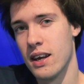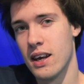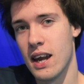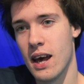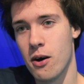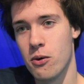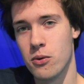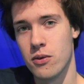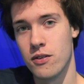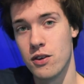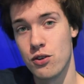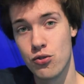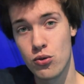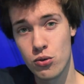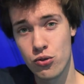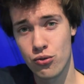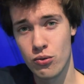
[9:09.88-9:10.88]
Now,
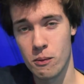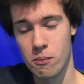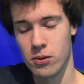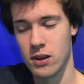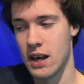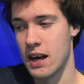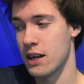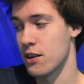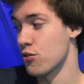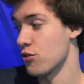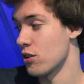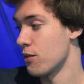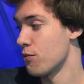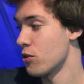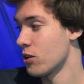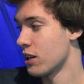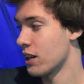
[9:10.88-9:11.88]
this also applies
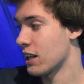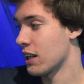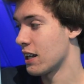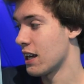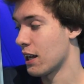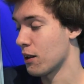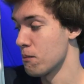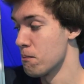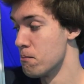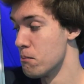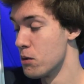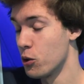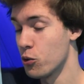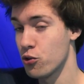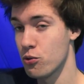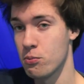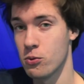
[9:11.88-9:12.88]
if you're going to connect
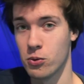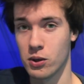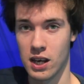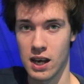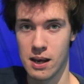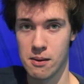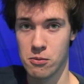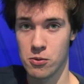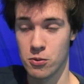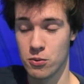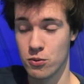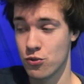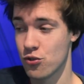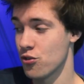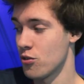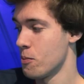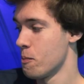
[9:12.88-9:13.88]
multiple
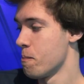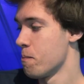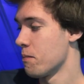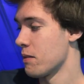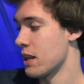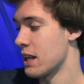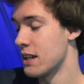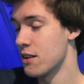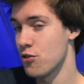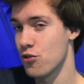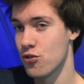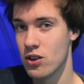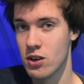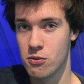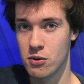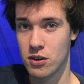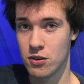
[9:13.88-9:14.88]
cables in
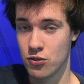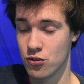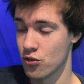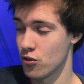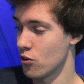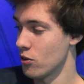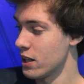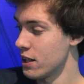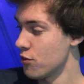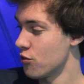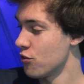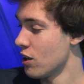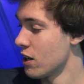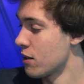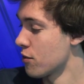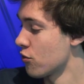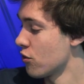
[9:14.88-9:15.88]
series. So let's
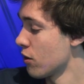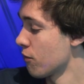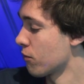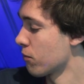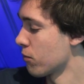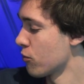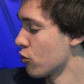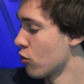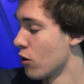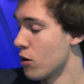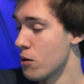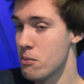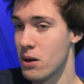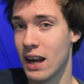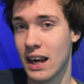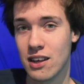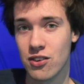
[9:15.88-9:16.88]
say instead of
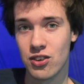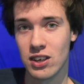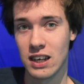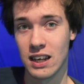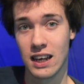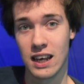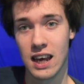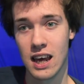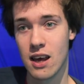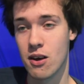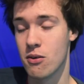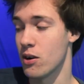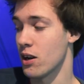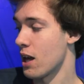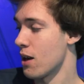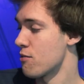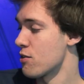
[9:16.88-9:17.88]
terminating it here
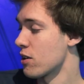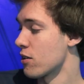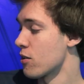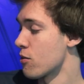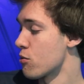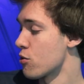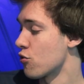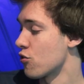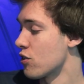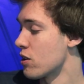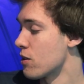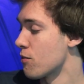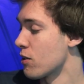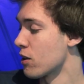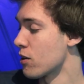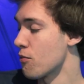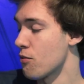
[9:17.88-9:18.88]
and having the
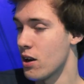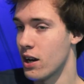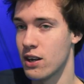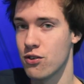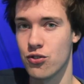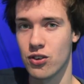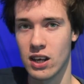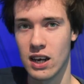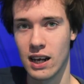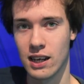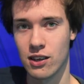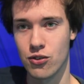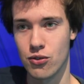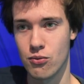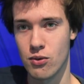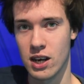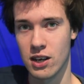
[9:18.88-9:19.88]
receiving device
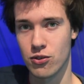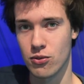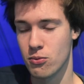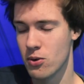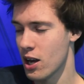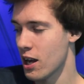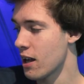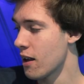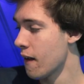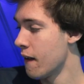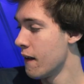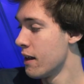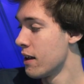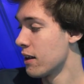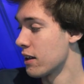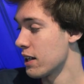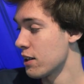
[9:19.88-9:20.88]
connected right away,
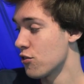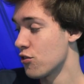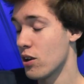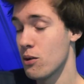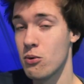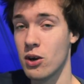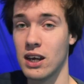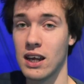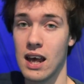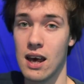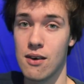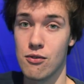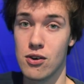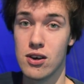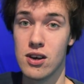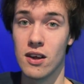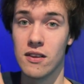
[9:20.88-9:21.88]
let's say we're going to
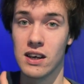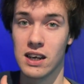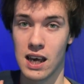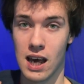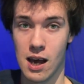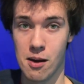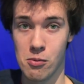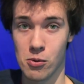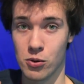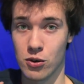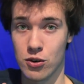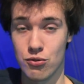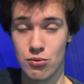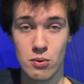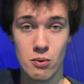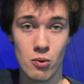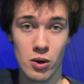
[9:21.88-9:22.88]
have another cable
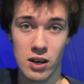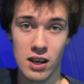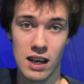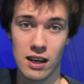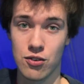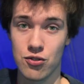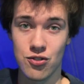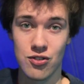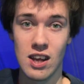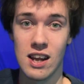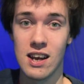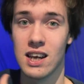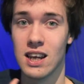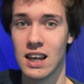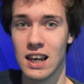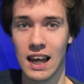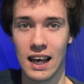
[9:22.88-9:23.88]
because we want to
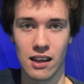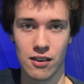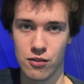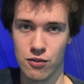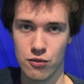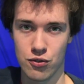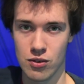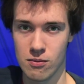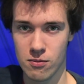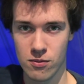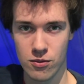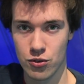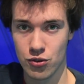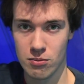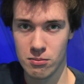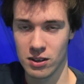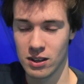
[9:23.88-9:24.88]
extend the length of
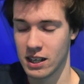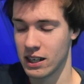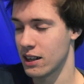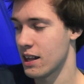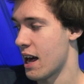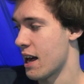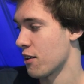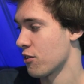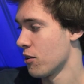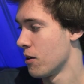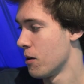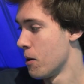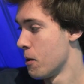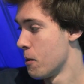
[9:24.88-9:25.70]
something like that.